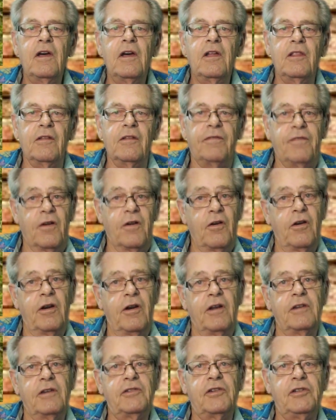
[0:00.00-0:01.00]
The
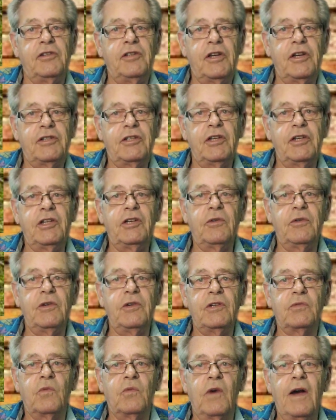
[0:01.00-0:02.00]
foreigner suggested to
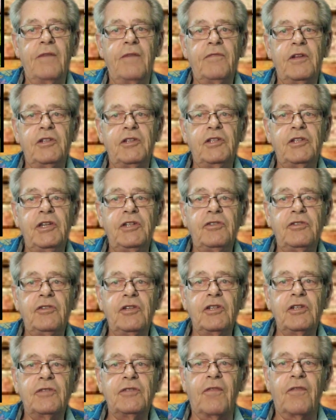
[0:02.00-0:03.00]
his wife that she should
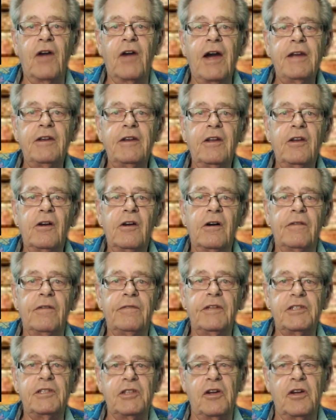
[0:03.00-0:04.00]
just frighten it off.
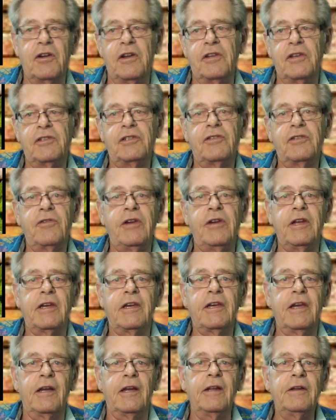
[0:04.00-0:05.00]
It's not necessary to
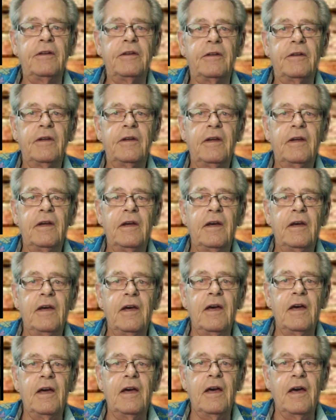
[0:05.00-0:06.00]
kill it.
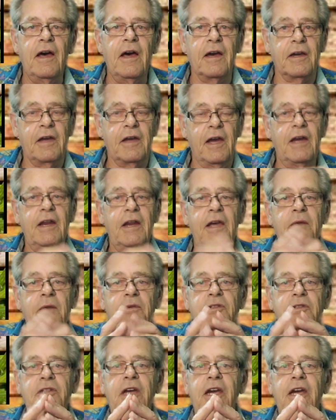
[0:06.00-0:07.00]
Again, he
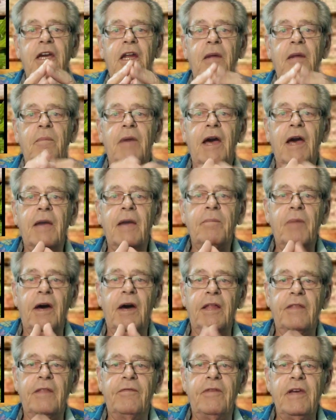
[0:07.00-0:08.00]
was taken aback
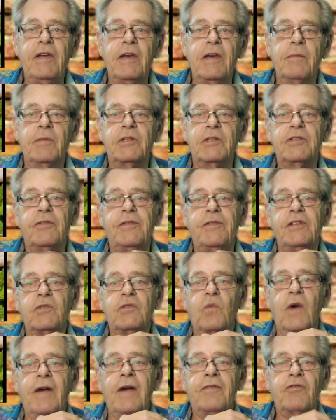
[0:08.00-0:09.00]
by the vehemence of his
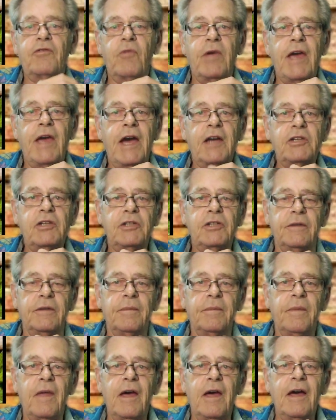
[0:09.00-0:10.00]
wife's reaction.
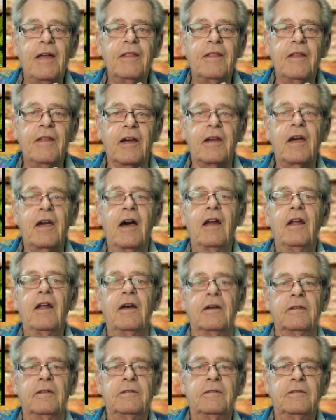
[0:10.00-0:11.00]
The
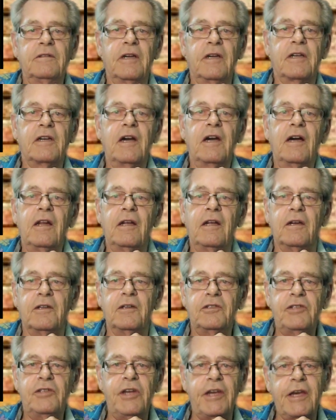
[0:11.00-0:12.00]
colour,
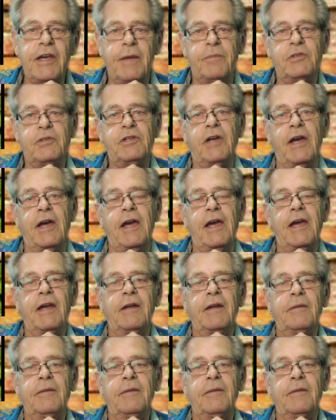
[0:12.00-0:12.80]
she kept saying.